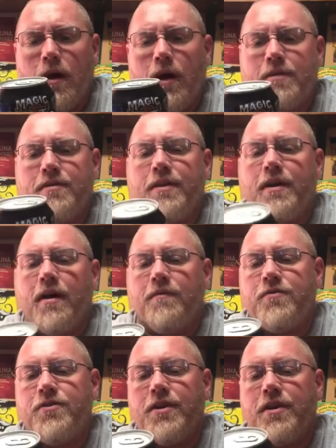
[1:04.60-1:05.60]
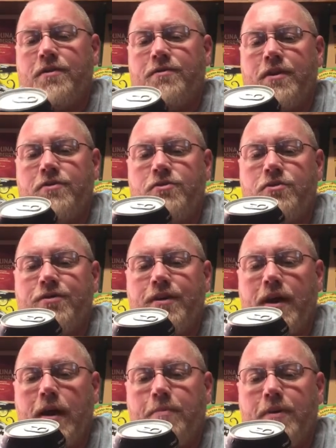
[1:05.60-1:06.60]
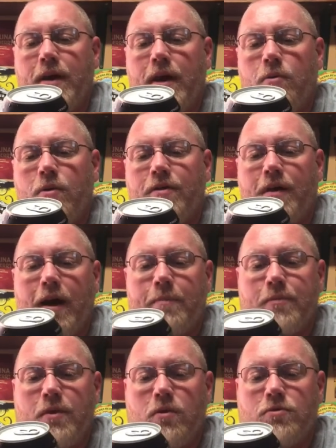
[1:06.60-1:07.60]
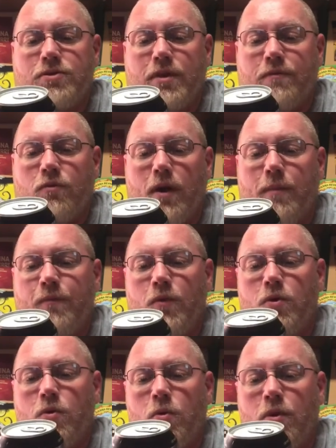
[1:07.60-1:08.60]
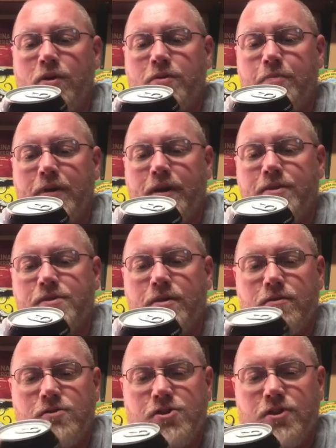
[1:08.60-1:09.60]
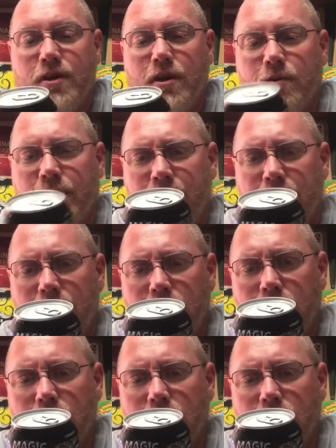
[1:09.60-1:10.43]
TFG is a juicy IPA with hop notes of grapefruit, orange, peach, and cherry.